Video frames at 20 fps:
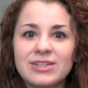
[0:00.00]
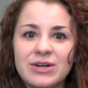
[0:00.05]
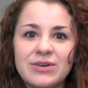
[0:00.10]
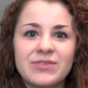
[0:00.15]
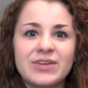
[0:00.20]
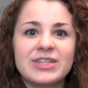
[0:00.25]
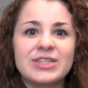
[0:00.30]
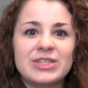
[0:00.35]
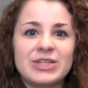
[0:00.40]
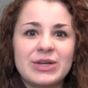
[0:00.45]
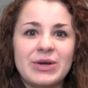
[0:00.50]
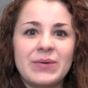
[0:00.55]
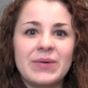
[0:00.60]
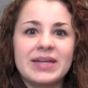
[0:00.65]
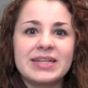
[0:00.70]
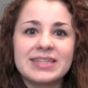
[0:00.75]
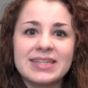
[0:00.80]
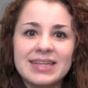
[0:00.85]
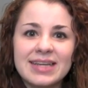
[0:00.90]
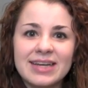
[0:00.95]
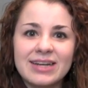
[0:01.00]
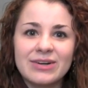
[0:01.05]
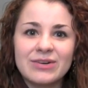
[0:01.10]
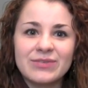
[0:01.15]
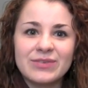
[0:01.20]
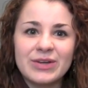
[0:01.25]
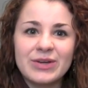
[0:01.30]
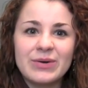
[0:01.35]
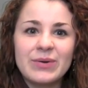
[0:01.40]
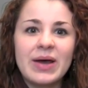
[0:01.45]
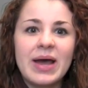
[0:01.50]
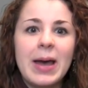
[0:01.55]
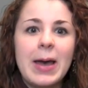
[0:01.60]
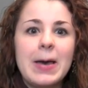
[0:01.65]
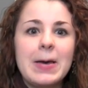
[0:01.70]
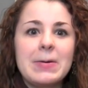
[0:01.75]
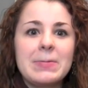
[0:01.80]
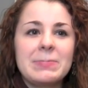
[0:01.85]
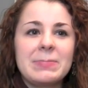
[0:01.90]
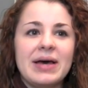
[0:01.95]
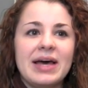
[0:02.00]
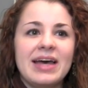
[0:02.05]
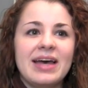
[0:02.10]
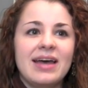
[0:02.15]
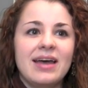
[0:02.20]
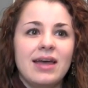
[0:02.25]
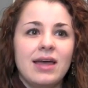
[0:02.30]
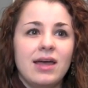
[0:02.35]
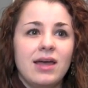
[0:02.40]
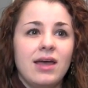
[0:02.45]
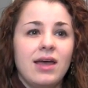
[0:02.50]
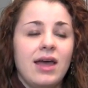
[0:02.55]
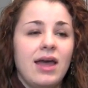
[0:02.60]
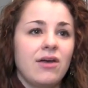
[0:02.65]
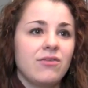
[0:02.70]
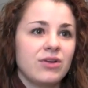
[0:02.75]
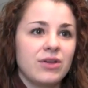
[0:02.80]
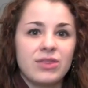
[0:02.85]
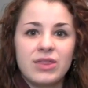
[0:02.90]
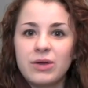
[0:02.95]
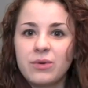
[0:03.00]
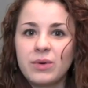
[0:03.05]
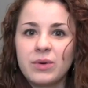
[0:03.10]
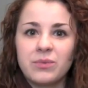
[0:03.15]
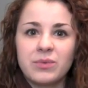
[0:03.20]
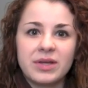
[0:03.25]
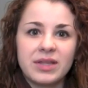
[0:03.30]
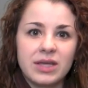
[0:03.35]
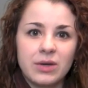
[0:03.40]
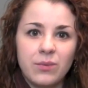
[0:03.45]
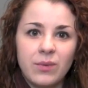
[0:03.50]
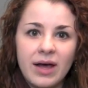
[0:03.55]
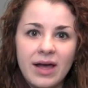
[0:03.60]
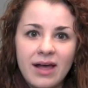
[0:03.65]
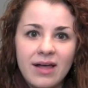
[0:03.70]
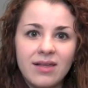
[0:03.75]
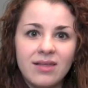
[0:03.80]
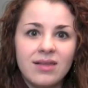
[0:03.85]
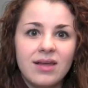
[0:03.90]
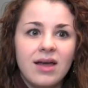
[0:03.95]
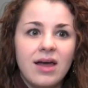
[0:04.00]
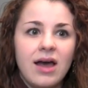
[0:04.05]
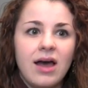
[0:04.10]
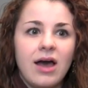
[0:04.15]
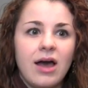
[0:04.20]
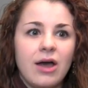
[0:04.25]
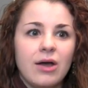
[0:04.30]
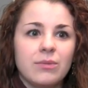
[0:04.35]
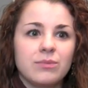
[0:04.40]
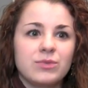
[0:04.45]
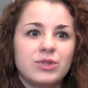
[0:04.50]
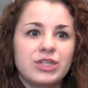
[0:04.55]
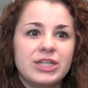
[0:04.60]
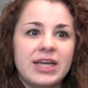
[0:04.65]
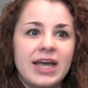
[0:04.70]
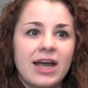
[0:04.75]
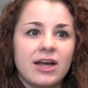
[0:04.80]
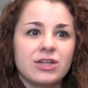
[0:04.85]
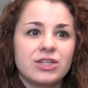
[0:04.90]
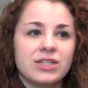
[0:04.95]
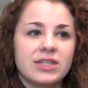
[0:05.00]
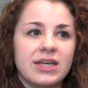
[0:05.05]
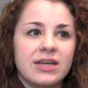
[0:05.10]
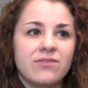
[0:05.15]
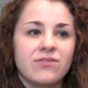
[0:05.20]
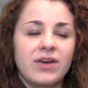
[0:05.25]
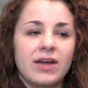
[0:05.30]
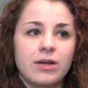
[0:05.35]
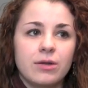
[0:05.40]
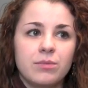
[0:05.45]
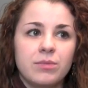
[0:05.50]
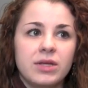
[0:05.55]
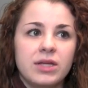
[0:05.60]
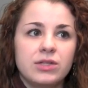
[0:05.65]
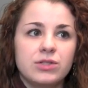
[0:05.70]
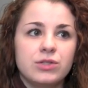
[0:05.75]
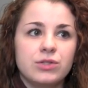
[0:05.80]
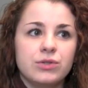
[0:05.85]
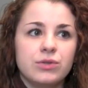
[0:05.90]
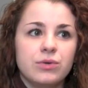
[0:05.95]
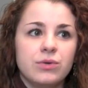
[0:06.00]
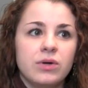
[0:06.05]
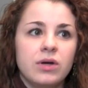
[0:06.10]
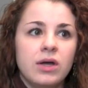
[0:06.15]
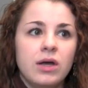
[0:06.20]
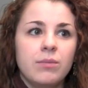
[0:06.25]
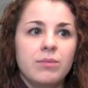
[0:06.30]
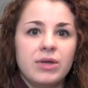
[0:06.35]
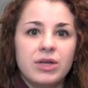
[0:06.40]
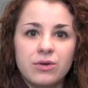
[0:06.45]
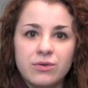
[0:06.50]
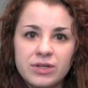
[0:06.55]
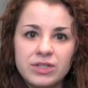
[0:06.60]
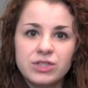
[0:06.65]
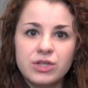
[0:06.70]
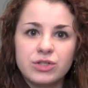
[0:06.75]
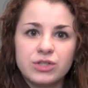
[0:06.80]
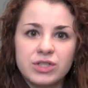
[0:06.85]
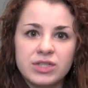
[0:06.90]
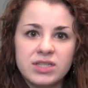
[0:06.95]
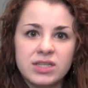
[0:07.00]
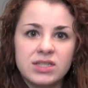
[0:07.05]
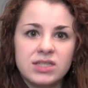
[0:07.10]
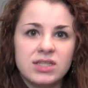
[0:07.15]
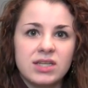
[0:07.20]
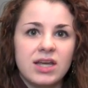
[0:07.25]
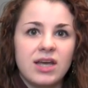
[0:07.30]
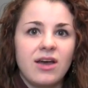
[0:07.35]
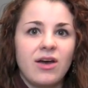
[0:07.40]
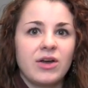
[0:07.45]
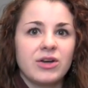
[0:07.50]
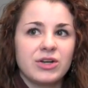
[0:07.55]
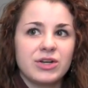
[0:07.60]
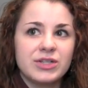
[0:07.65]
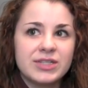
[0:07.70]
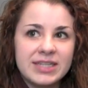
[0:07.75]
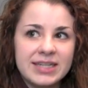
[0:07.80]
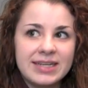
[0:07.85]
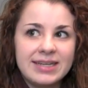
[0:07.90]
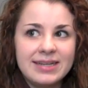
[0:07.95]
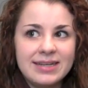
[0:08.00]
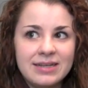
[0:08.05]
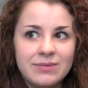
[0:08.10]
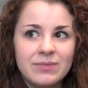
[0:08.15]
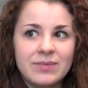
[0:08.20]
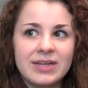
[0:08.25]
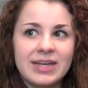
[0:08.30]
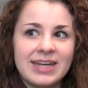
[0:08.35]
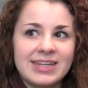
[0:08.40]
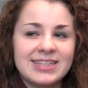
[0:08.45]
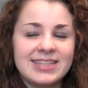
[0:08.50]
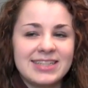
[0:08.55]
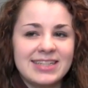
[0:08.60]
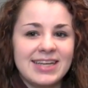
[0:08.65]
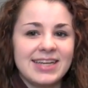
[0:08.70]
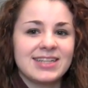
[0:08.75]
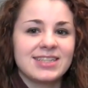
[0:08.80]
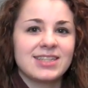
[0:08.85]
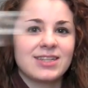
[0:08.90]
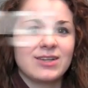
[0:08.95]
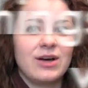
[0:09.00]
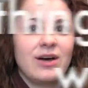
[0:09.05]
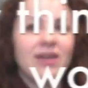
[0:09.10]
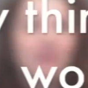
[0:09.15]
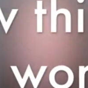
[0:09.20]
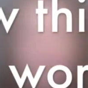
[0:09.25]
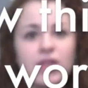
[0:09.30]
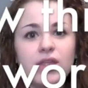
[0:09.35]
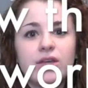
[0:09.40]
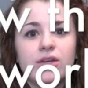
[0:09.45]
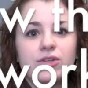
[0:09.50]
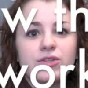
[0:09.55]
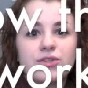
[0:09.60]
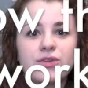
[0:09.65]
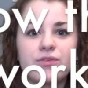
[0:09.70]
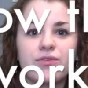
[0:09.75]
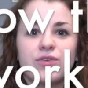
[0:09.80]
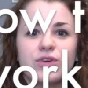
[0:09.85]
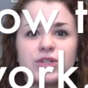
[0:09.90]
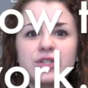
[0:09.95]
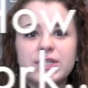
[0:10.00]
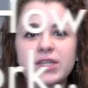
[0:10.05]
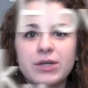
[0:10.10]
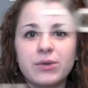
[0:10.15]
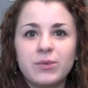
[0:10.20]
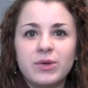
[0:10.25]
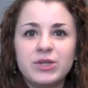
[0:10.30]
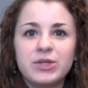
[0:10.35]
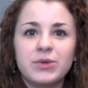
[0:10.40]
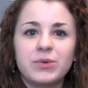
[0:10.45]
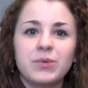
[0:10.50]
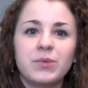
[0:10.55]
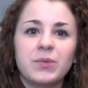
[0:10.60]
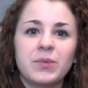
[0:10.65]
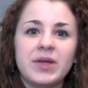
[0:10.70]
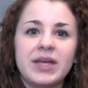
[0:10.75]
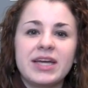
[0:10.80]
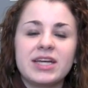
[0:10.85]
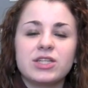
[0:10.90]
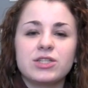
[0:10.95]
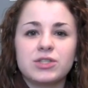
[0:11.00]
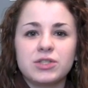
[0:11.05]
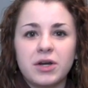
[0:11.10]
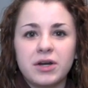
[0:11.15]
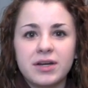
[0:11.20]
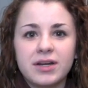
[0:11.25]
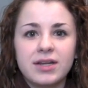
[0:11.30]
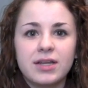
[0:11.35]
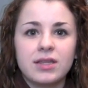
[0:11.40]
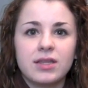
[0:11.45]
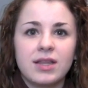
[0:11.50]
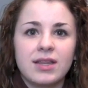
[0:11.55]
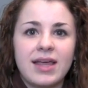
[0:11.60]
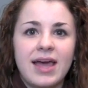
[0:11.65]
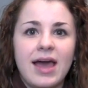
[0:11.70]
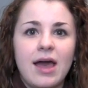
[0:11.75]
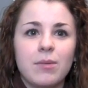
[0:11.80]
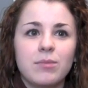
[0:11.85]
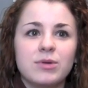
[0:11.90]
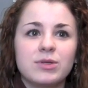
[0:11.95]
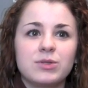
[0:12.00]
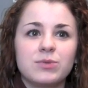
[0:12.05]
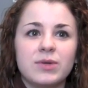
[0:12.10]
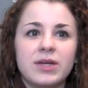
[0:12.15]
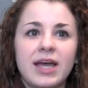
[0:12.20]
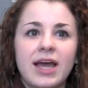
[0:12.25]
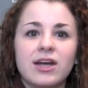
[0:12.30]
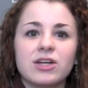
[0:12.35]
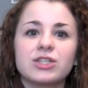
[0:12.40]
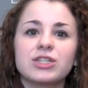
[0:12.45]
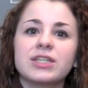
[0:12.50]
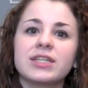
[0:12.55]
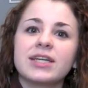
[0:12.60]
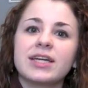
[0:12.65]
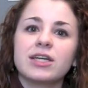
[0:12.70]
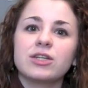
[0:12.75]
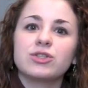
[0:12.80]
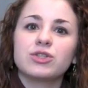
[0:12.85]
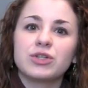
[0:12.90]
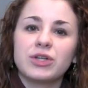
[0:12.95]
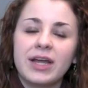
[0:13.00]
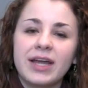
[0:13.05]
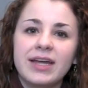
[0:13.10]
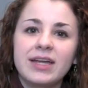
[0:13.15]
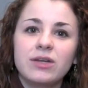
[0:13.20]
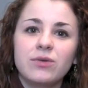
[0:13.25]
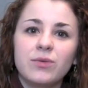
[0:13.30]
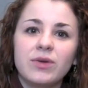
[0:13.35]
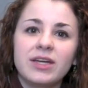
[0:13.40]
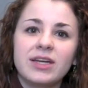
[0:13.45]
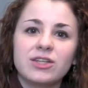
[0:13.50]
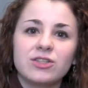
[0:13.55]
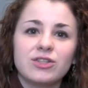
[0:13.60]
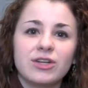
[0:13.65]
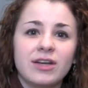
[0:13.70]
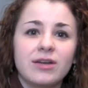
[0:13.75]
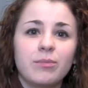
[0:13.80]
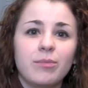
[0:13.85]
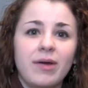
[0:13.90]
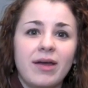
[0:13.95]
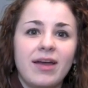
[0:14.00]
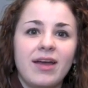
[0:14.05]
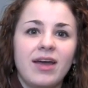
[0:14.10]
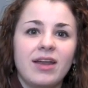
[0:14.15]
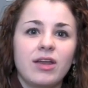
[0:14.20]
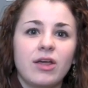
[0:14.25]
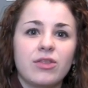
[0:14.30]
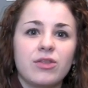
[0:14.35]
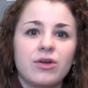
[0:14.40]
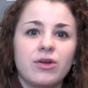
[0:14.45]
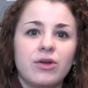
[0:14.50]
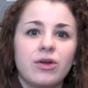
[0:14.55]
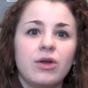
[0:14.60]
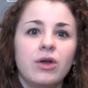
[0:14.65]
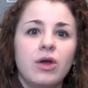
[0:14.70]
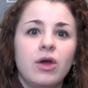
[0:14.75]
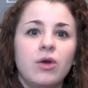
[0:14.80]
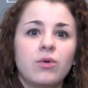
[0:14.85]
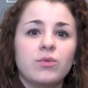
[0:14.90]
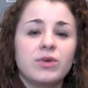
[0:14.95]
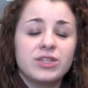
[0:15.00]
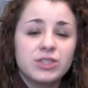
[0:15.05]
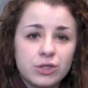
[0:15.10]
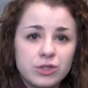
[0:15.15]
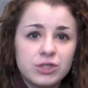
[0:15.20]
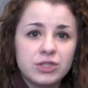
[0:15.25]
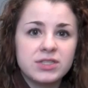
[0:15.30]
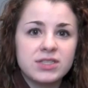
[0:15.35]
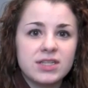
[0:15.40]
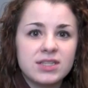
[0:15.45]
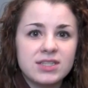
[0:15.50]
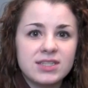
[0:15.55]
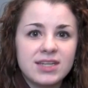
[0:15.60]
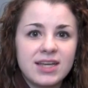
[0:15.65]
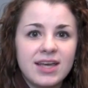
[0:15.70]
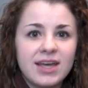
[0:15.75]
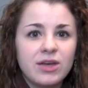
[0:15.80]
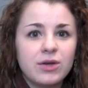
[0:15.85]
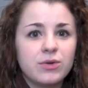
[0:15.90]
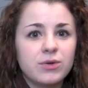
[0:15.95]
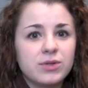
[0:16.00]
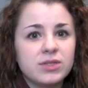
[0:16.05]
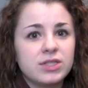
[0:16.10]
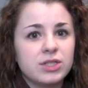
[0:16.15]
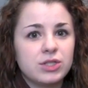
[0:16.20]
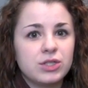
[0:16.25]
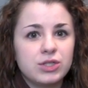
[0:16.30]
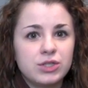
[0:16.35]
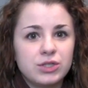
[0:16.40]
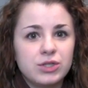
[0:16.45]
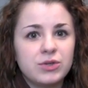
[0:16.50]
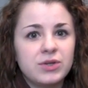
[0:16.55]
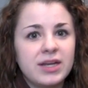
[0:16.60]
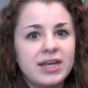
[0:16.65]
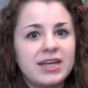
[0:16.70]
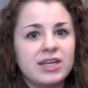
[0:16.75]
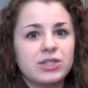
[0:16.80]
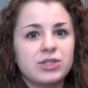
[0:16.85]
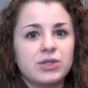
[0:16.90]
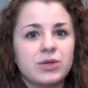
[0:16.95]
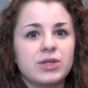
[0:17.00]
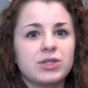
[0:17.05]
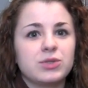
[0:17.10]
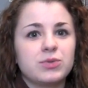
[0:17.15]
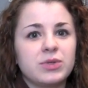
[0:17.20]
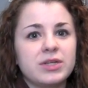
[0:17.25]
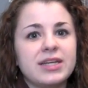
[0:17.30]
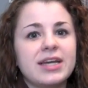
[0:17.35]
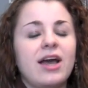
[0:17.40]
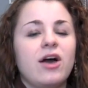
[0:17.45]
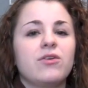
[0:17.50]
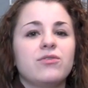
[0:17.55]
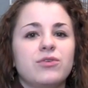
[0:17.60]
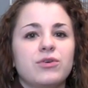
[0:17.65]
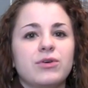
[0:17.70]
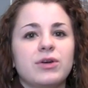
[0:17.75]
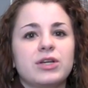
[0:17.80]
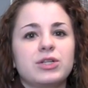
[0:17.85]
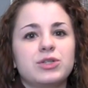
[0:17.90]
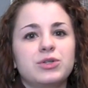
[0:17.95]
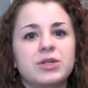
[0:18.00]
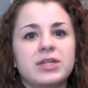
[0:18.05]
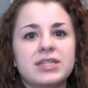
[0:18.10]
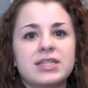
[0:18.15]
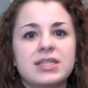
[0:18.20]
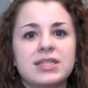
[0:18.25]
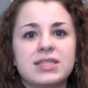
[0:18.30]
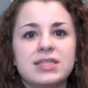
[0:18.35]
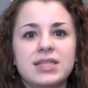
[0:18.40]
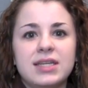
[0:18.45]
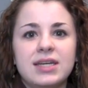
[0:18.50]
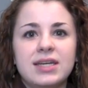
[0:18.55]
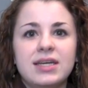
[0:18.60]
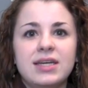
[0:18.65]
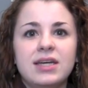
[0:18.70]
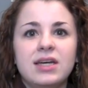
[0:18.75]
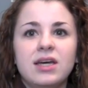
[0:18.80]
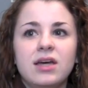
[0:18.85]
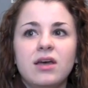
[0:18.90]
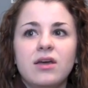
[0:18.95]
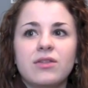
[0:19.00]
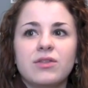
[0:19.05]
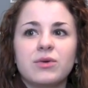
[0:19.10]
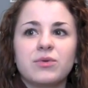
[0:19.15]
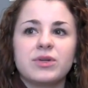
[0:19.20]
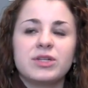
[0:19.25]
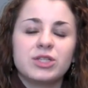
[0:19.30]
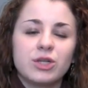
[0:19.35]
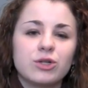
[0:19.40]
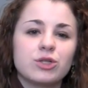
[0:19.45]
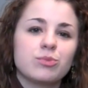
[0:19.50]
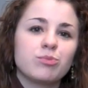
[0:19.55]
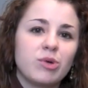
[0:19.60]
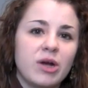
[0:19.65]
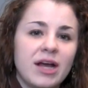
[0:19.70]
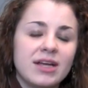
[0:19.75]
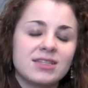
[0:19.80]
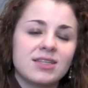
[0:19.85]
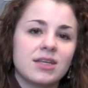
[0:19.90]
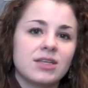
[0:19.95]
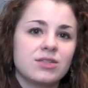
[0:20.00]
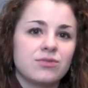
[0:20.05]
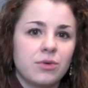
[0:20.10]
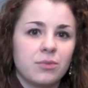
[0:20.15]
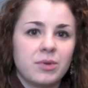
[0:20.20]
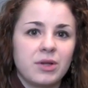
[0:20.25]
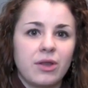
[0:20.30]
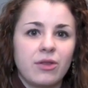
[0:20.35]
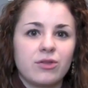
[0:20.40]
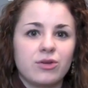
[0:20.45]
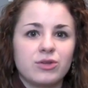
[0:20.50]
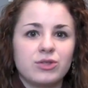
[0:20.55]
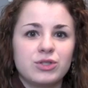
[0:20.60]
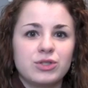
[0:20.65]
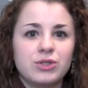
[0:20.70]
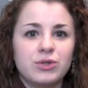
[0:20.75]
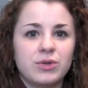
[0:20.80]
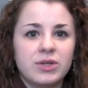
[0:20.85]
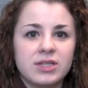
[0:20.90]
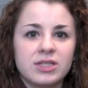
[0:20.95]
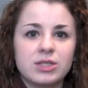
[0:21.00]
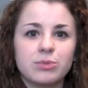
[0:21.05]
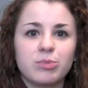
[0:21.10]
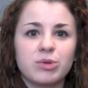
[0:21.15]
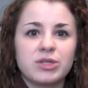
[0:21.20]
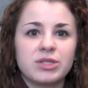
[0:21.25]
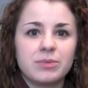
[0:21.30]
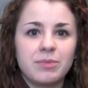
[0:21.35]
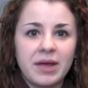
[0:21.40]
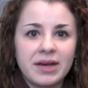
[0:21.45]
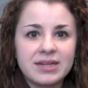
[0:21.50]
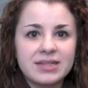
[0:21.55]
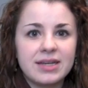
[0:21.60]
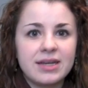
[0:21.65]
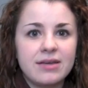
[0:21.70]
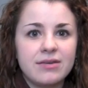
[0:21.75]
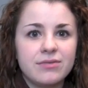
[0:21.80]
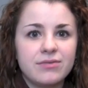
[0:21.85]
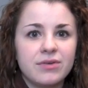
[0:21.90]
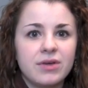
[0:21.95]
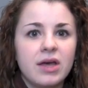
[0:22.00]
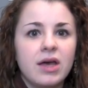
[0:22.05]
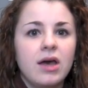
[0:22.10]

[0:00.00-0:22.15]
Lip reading: nervous to go into the interview, but everything went really well. She actually invited me to be a research assistant on her team, as she likes to call it. So the first thing we do when we get started in the lab is we actually get trained. We get trained by another research assistant who is a student, so it's really helpful because you get to see the research process from another student's perspective.